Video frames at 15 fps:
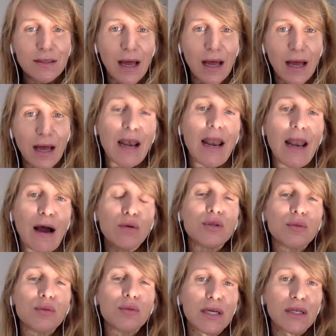that
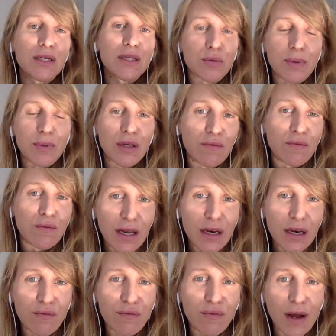allows me to be
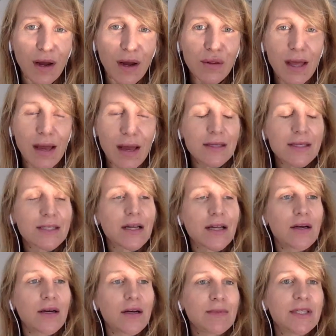innovative rather than
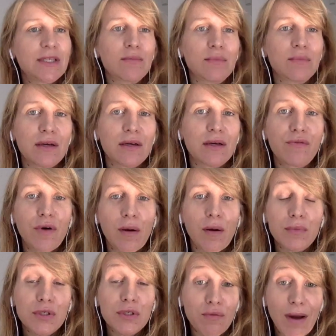starting something
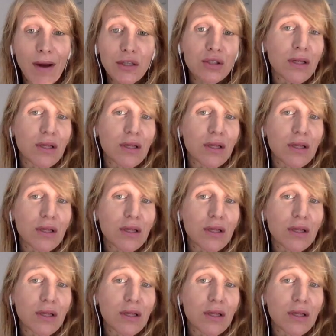from scratch.